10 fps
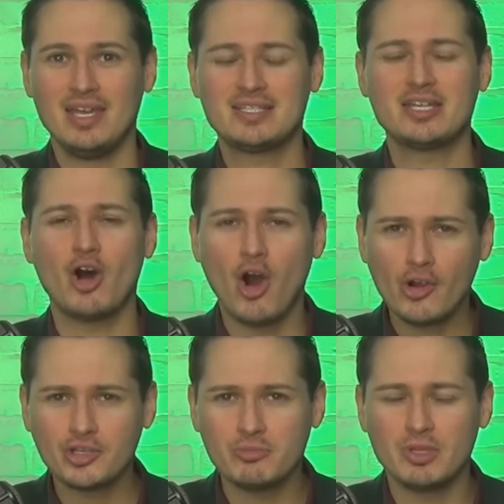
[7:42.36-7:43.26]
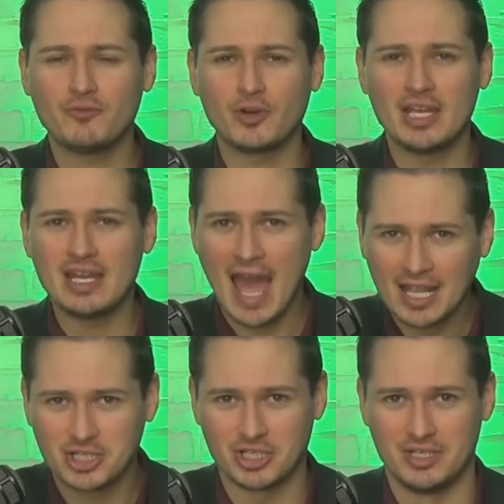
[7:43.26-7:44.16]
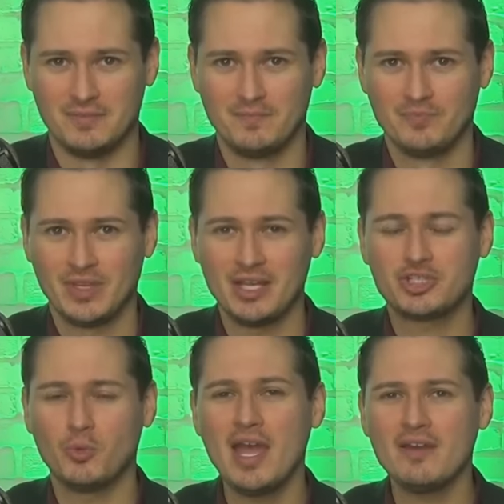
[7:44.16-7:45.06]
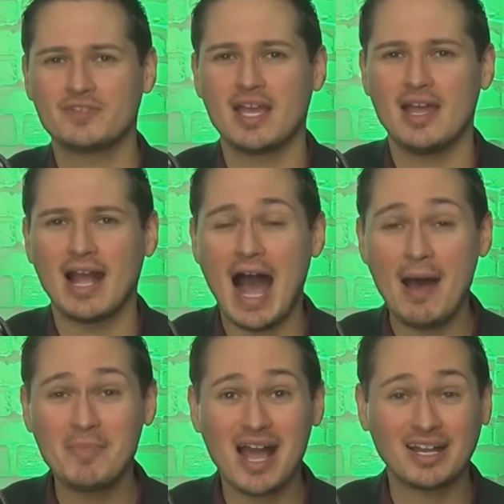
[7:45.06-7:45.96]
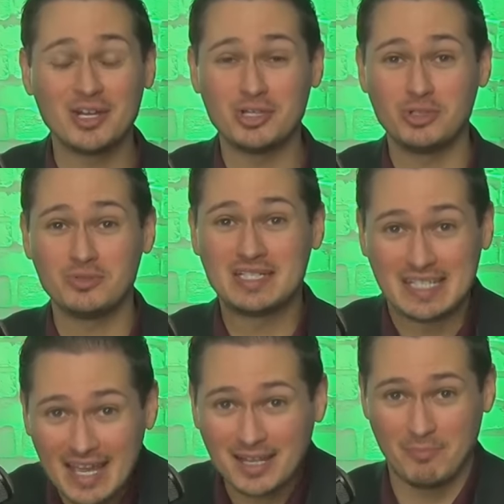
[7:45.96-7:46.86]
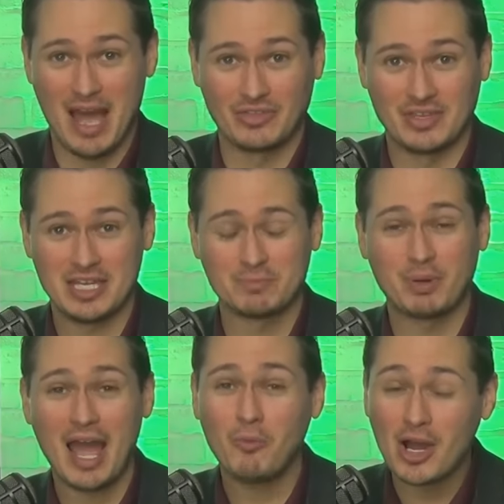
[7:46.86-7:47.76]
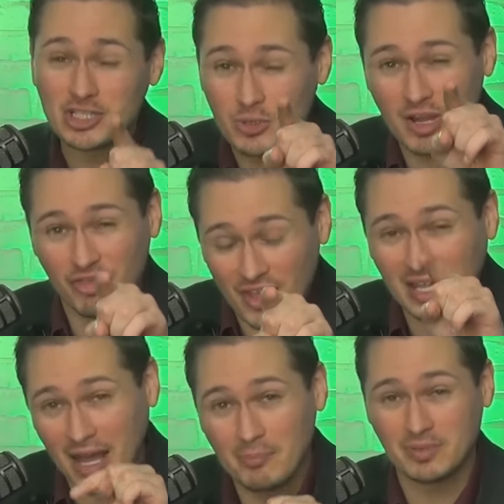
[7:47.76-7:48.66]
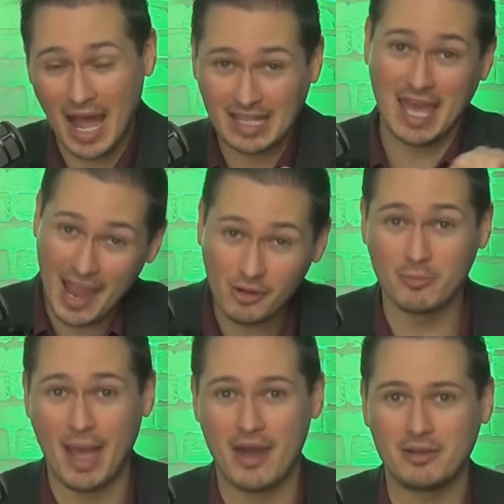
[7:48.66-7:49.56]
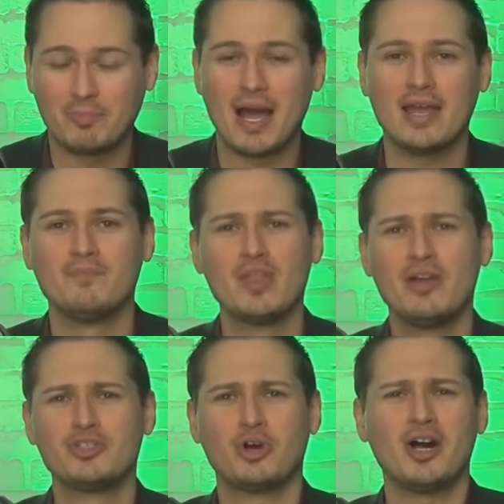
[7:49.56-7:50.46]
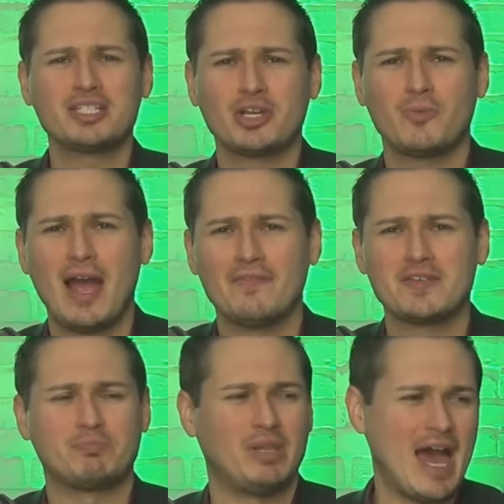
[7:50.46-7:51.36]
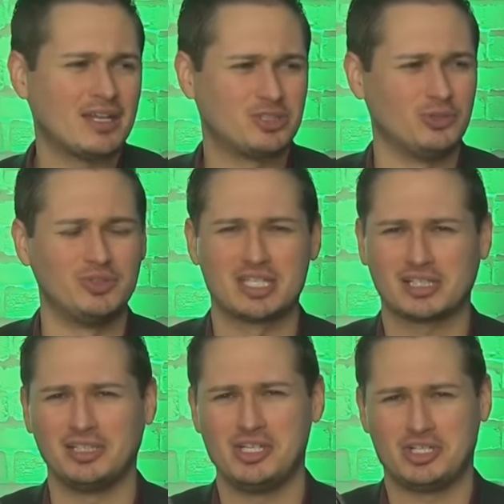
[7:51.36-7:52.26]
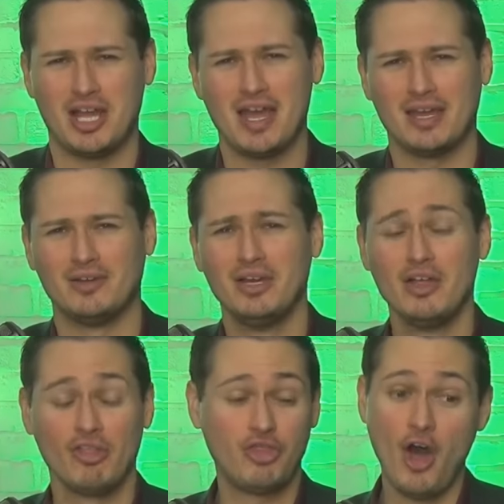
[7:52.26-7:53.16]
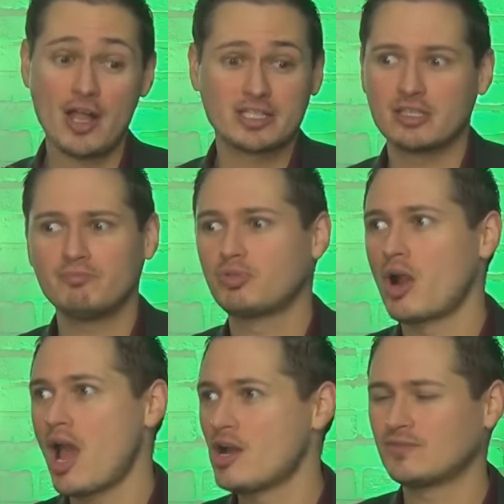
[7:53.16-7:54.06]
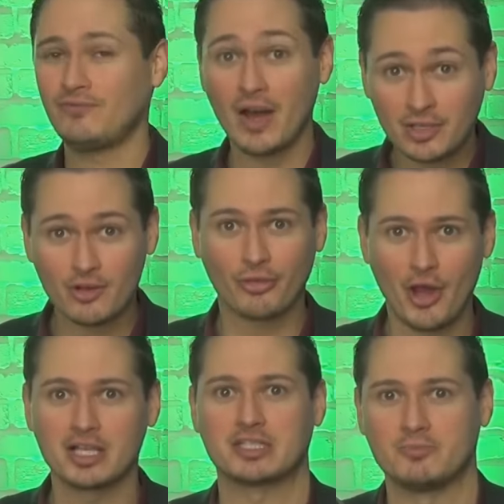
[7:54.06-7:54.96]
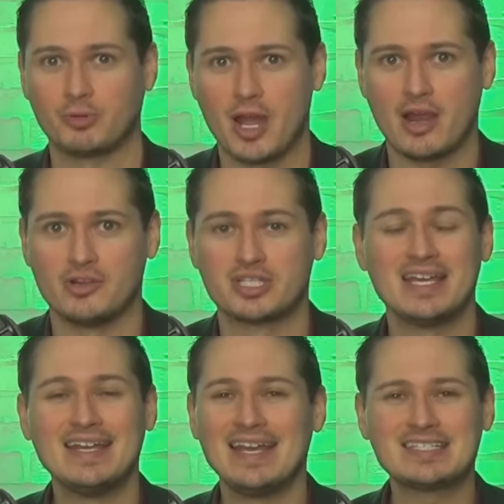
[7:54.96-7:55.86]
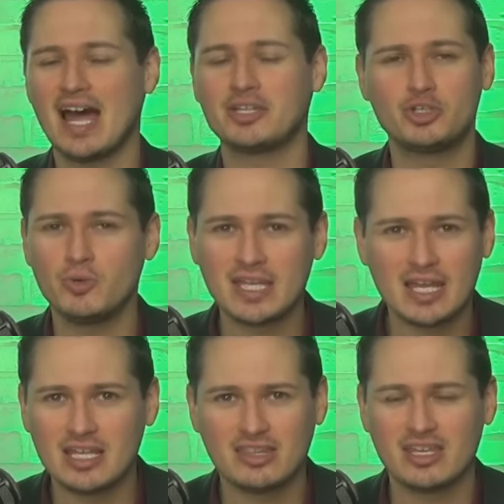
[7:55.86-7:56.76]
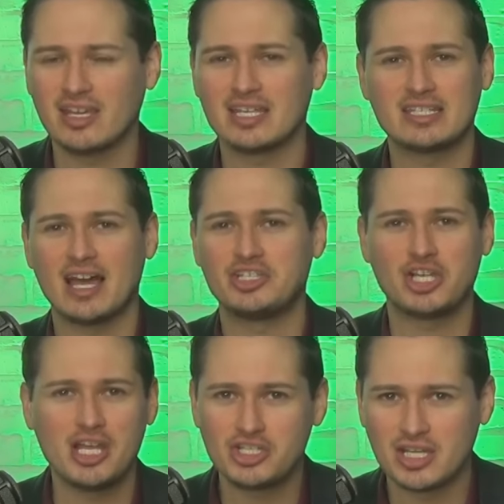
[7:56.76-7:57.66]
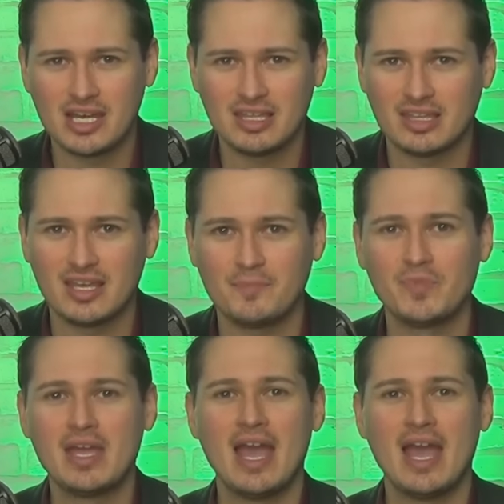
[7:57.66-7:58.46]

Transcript: It's an argument for inaction. It's a way of saying, I'm not going to do dick about this, but I want you to think I care about it by tossing around this platitude, this cliche, thoughts and prayers. Fuck your thoughts and prayers. It's not doing anything. It's not changing anything.